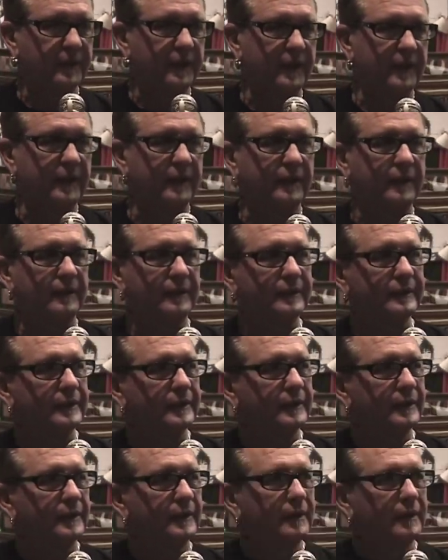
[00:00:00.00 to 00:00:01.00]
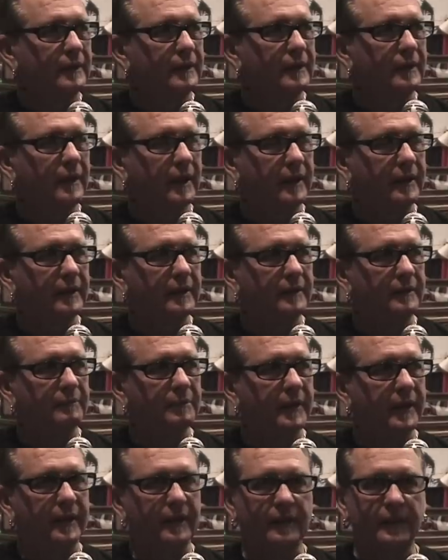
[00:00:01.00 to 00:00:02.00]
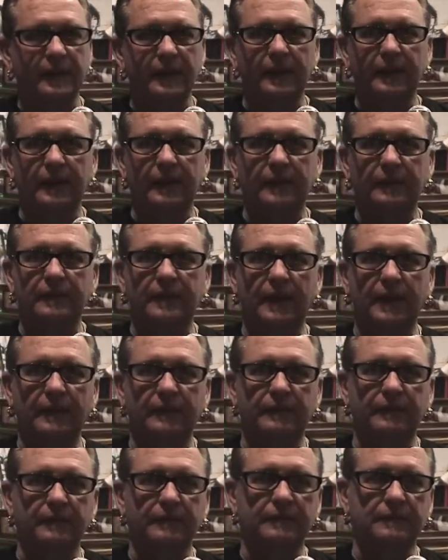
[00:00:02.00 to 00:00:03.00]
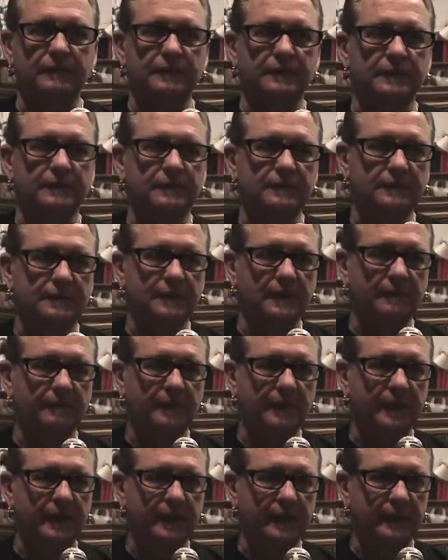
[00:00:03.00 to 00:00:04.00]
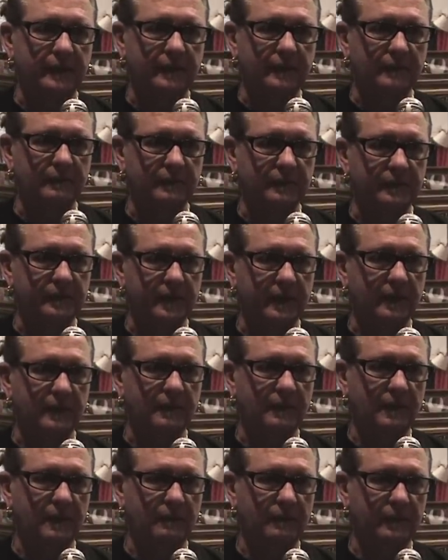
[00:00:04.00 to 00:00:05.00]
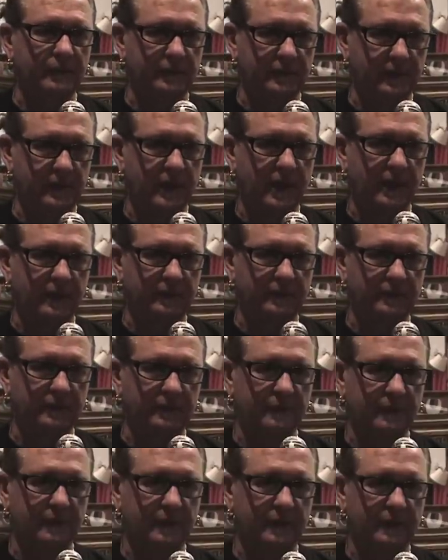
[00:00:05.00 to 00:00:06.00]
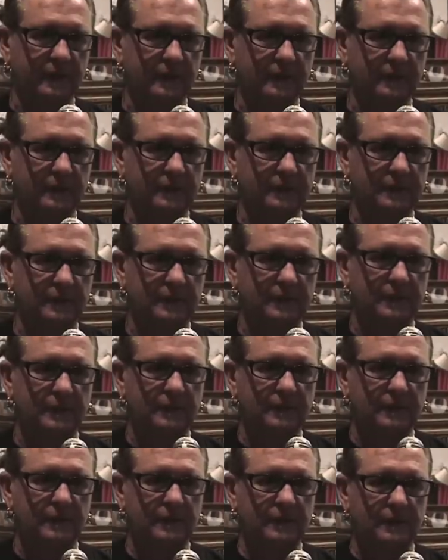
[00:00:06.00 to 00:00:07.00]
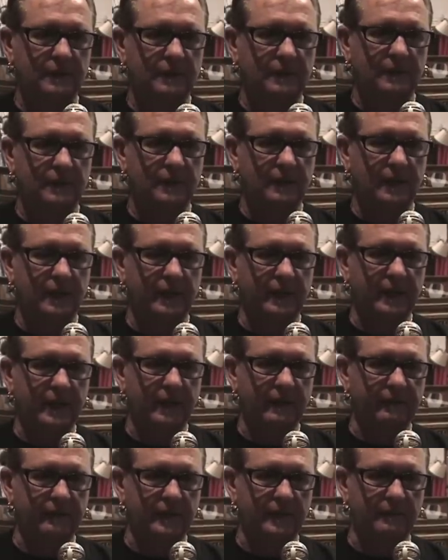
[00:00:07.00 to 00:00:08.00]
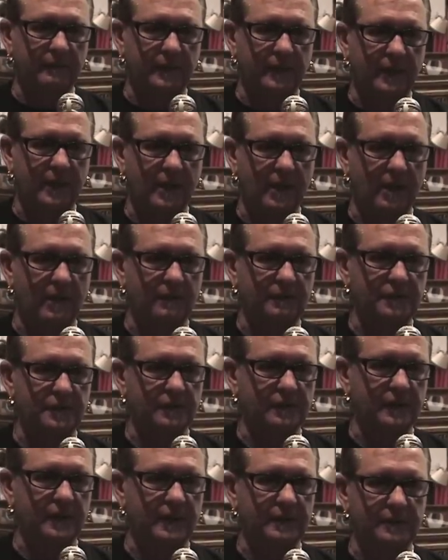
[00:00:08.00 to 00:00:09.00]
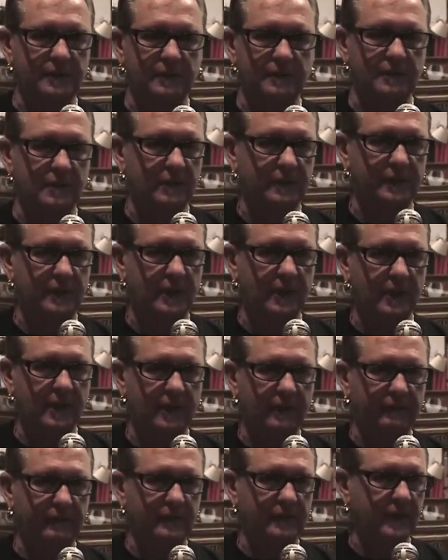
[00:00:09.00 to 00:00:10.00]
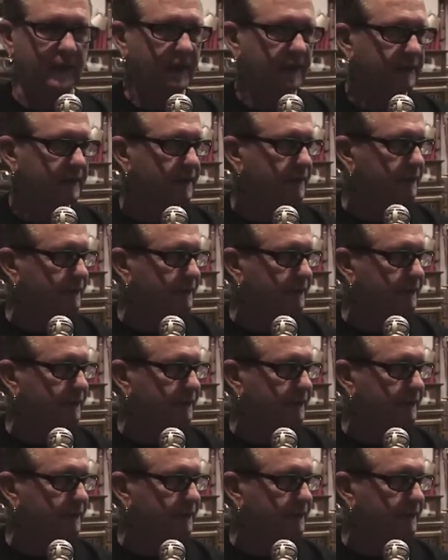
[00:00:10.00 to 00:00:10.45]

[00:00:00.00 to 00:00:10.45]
day, and I didn't plan on getting a tattoo, and somebody that was there was a tattooer, and I gave them a couch, and they said, no, you got to have a tattoo